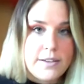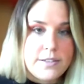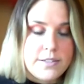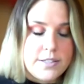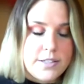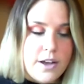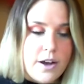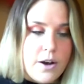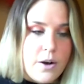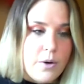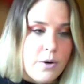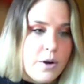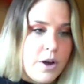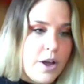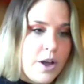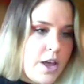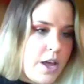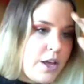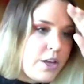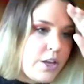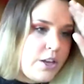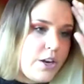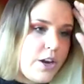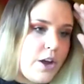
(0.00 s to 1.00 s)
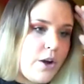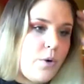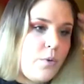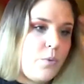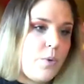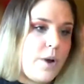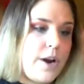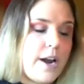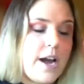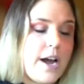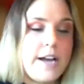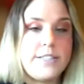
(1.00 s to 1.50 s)
So,
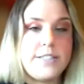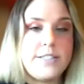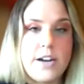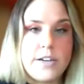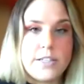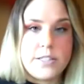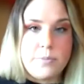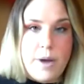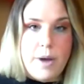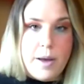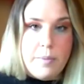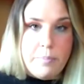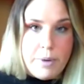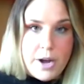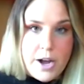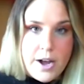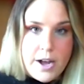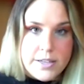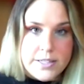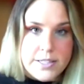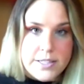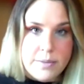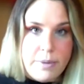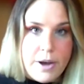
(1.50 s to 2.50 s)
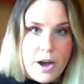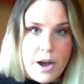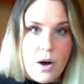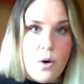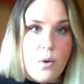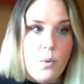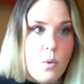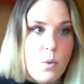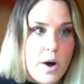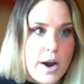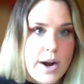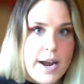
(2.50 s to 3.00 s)
when I talk to my boss
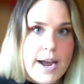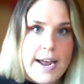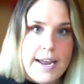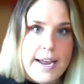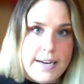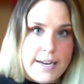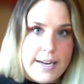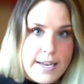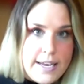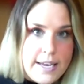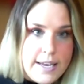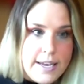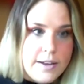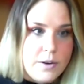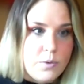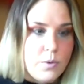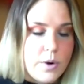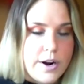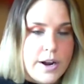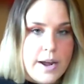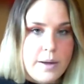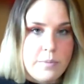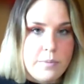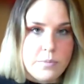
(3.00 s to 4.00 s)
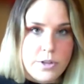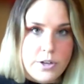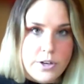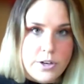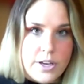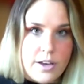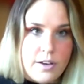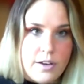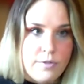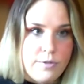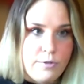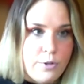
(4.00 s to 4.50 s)
about what I need, what I'm
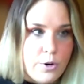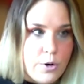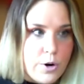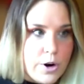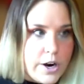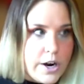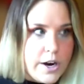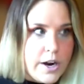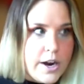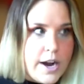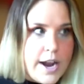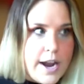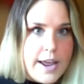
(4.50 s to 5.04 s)
looking for,